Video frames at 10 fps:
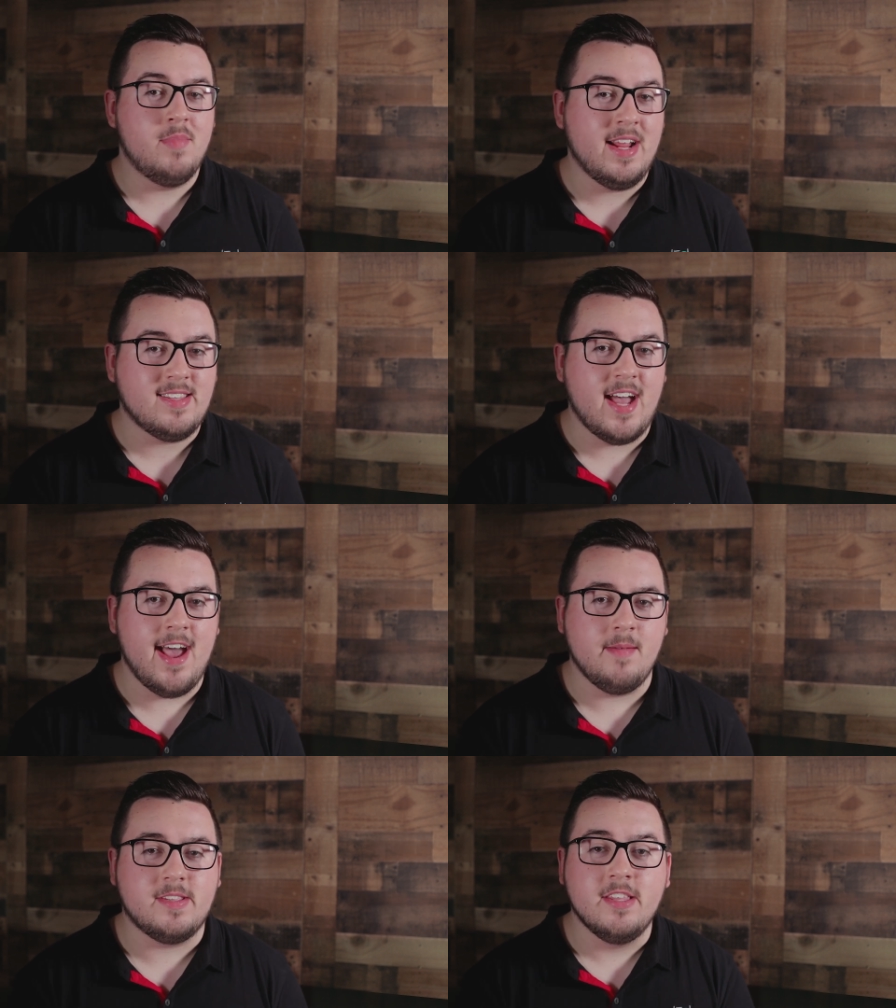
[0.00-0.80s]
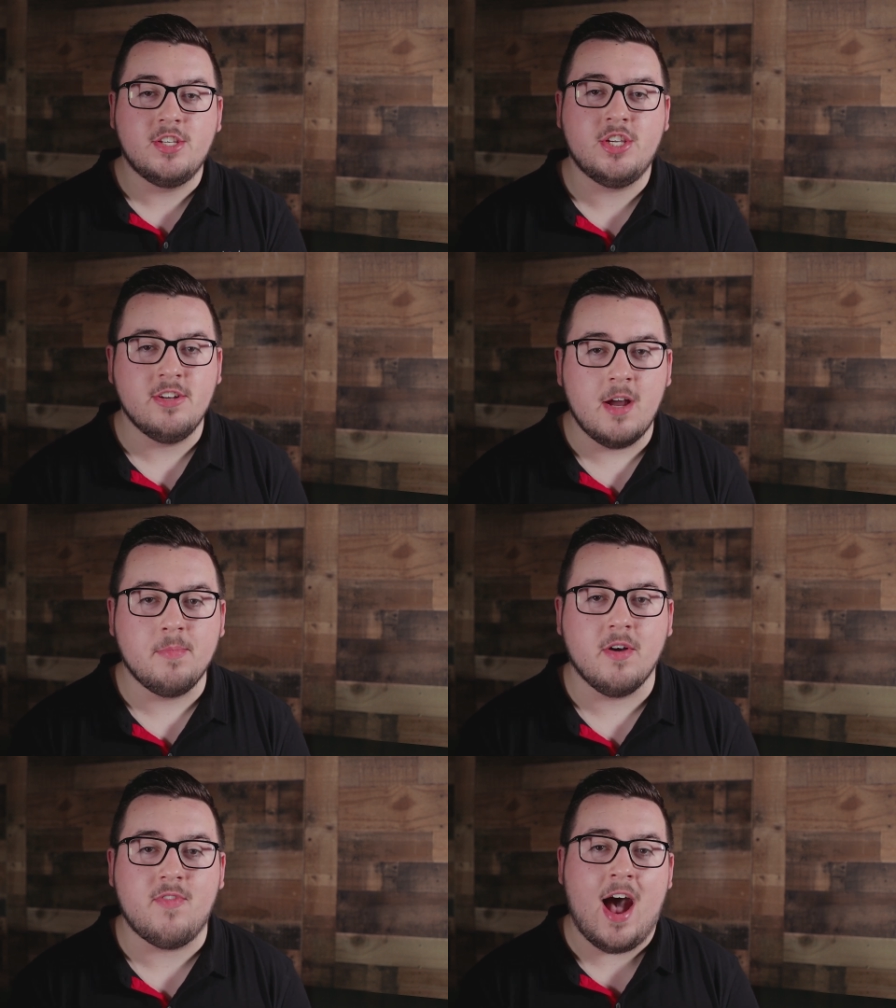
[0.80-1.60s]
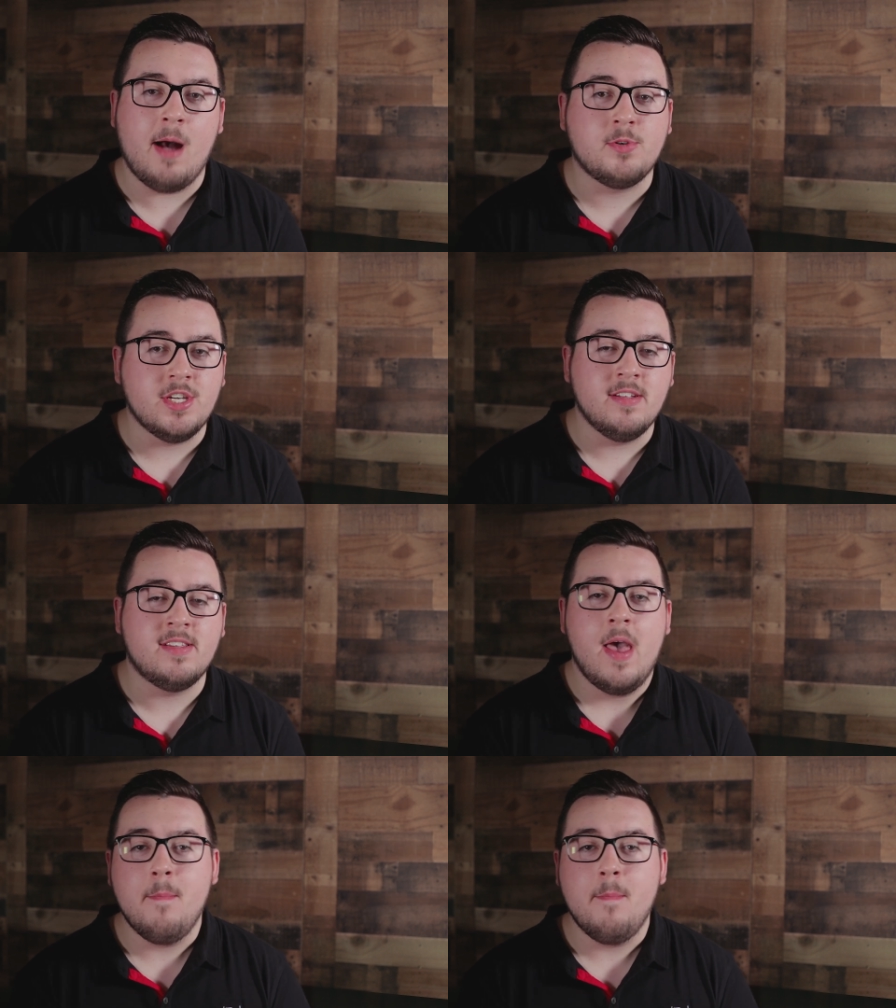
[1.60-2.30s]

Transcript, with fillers: But at times, the sheer number of options,